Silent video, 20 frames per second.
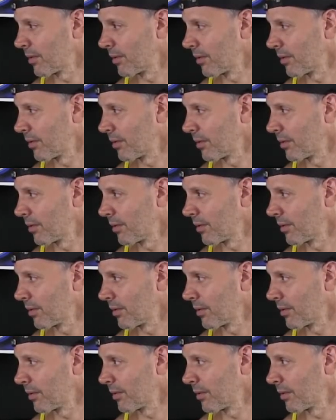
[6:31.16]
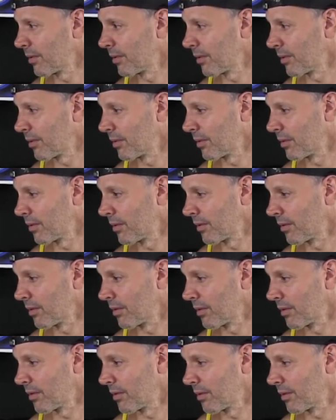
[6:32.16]

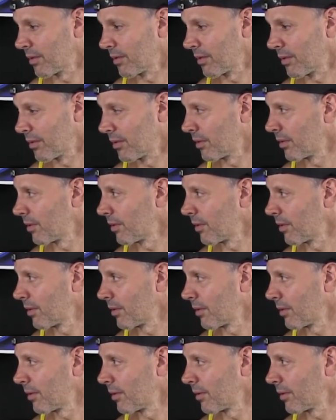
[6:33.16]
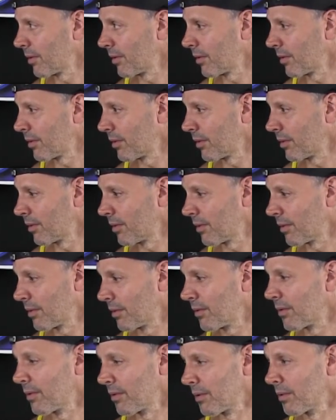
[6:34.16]

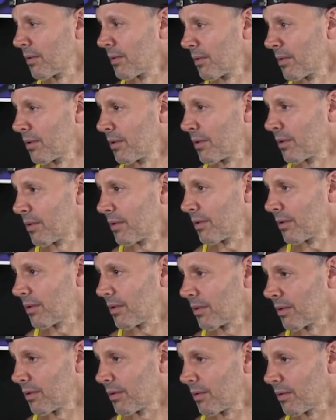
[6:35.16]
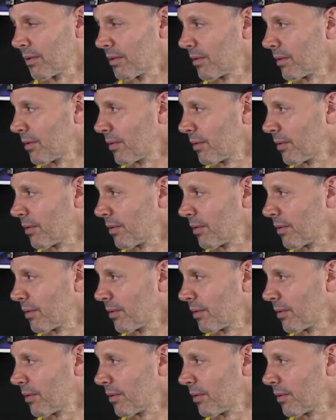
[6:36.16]
(silent)